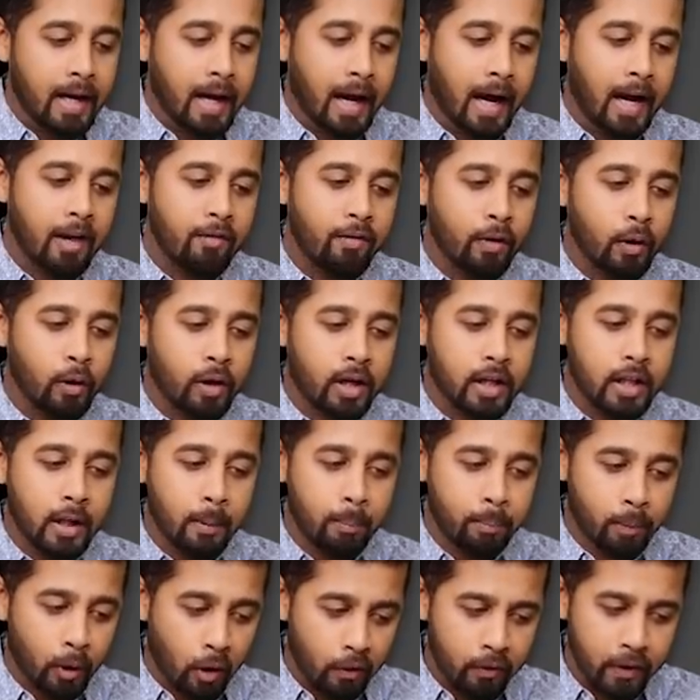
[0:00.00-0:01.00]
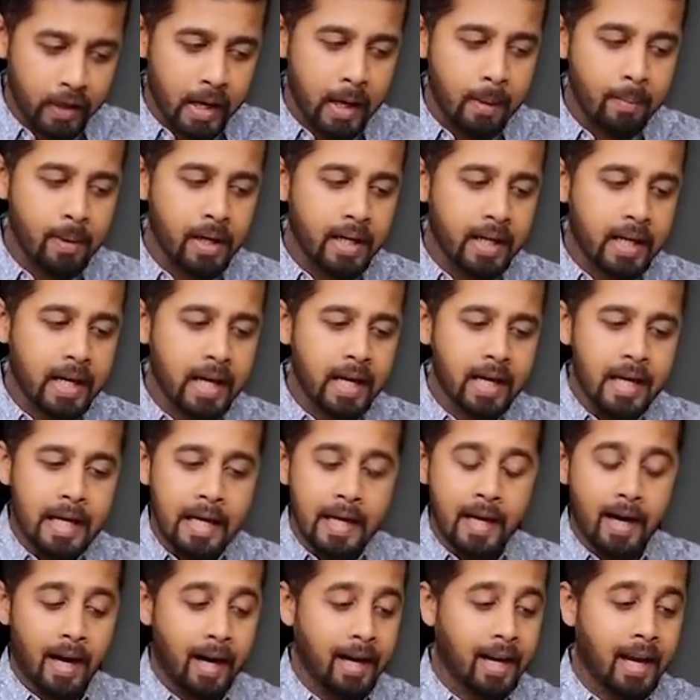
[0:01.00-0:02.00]
And if you look at the profitability,
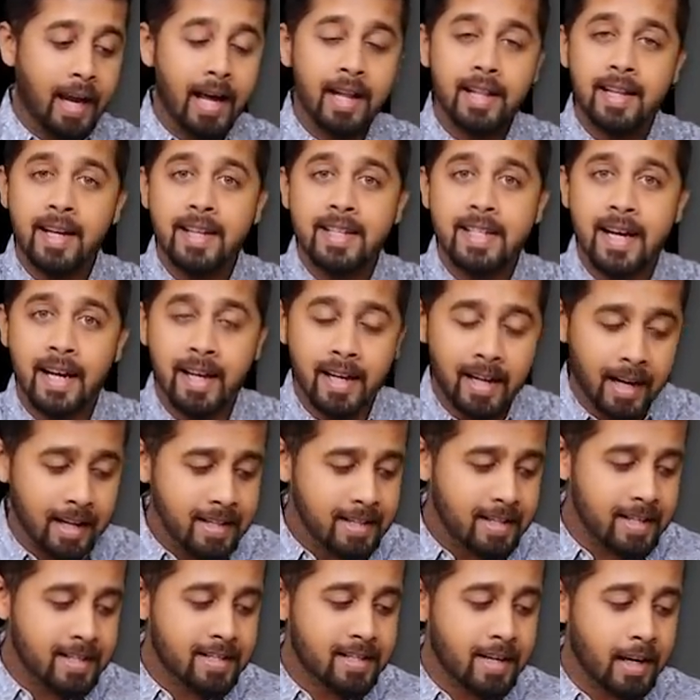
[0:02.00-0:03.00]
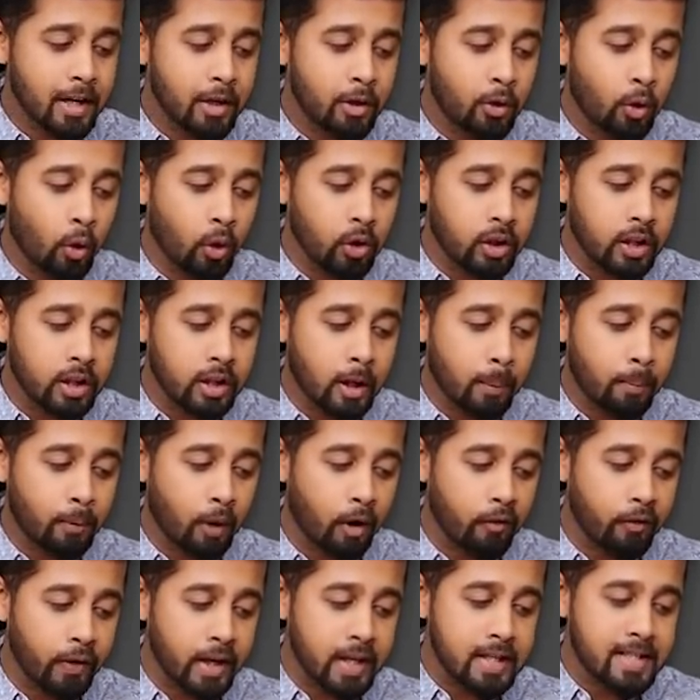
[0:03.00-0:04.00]
again, there's a consistent growth in the
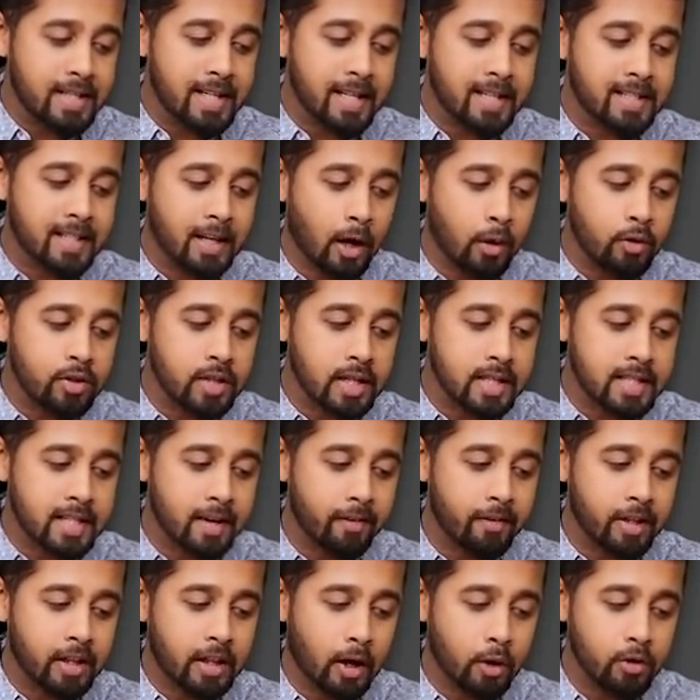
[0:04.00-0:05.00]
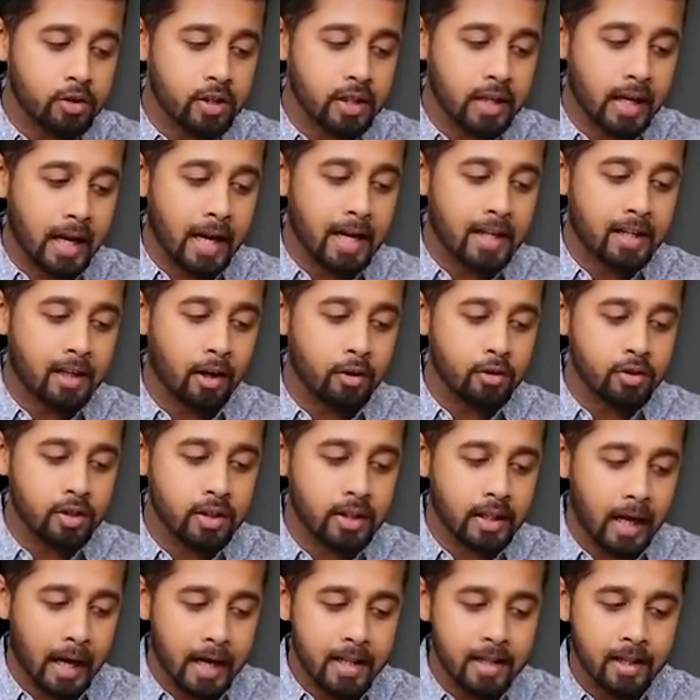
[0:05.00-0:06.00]
profit, 6,000, 7,000,
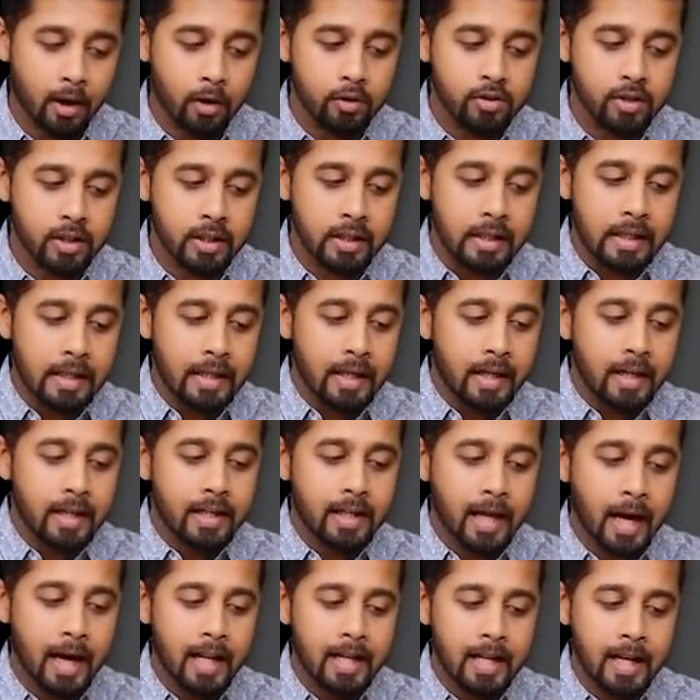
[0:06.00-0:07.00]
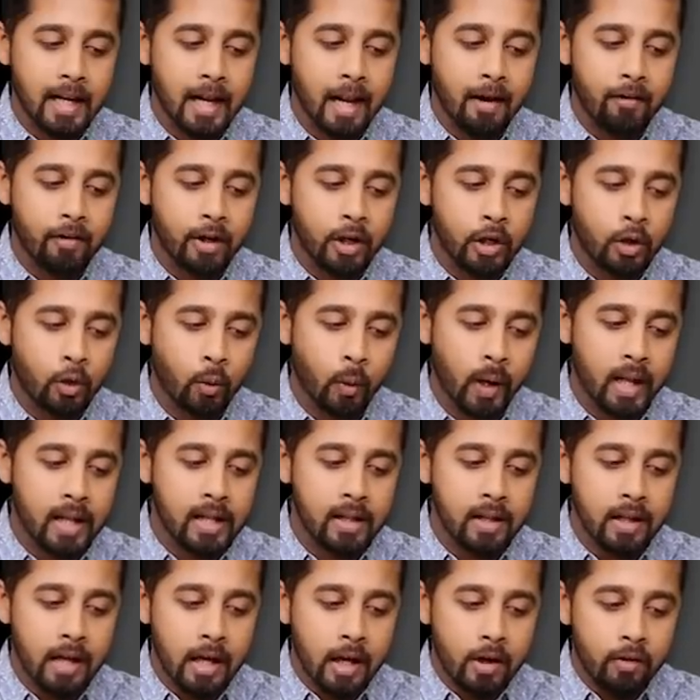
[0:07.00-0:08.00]
8,000, 9,000, 10, 11,
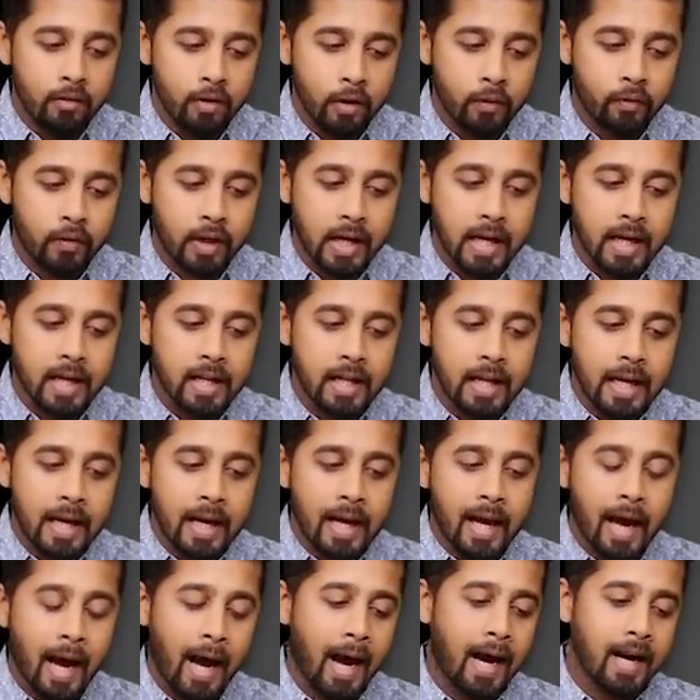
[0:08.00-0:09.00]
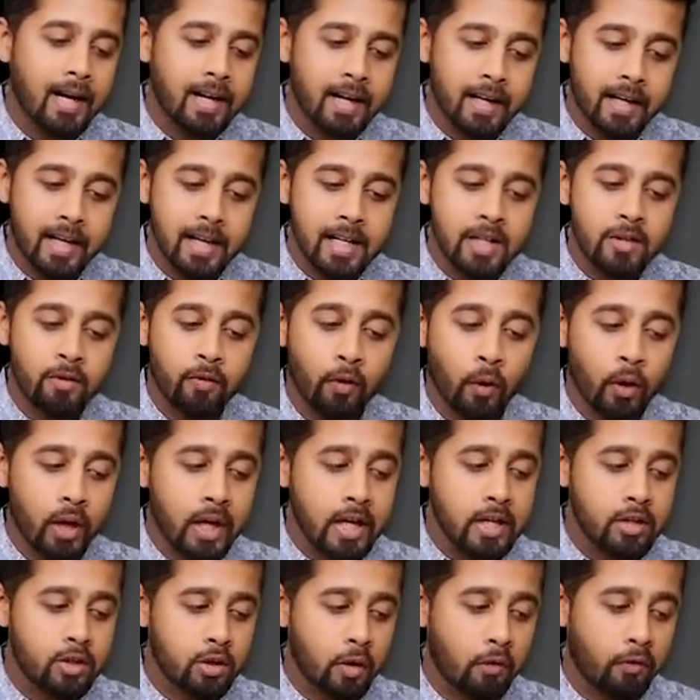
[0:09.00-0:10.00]
12, 15, and it is
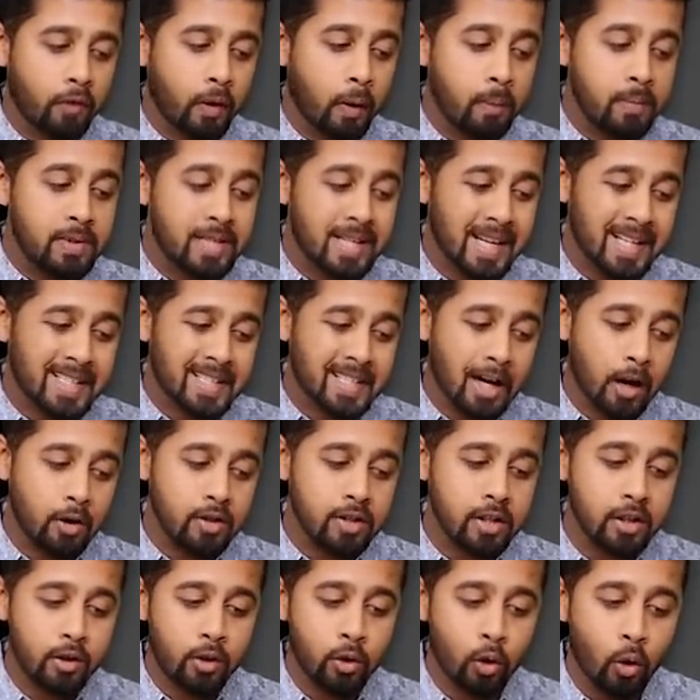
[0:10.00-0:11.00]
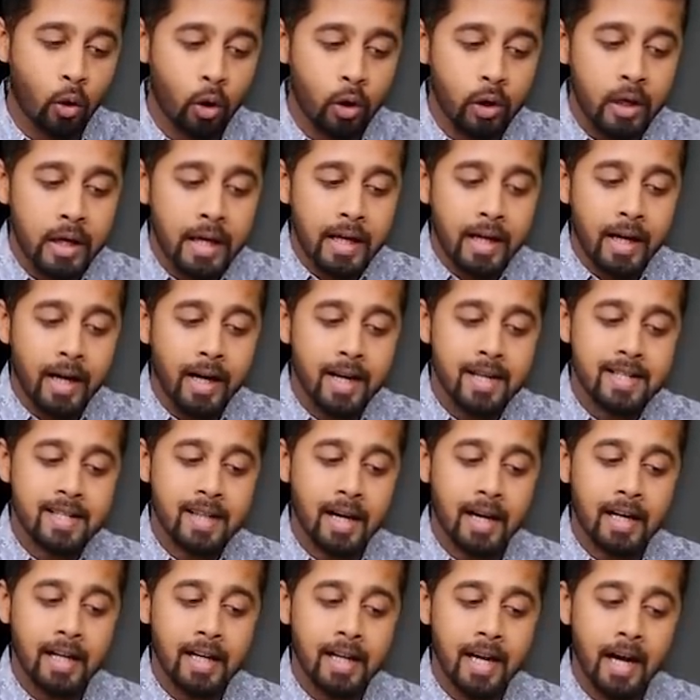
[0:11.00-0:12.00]
14. So from 6,000 crore, it is
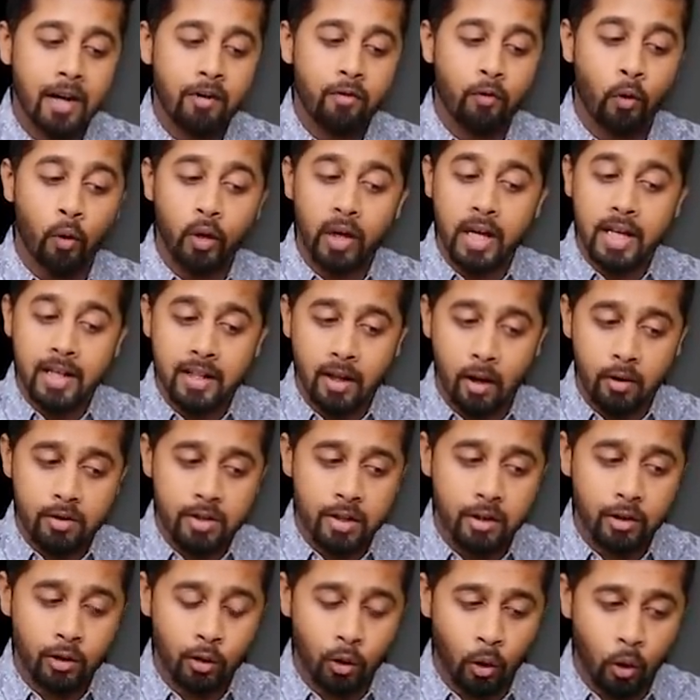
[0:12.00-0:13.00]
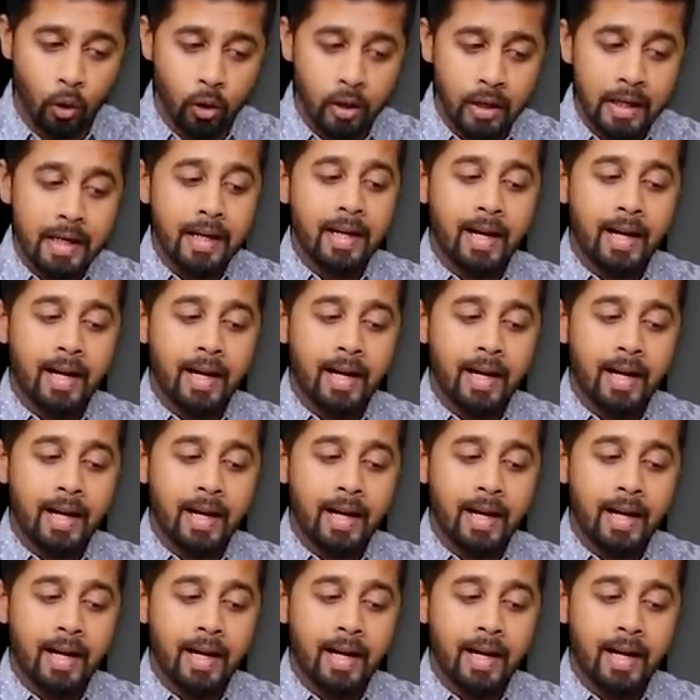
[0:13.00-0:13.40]
currently at 14,000 crore.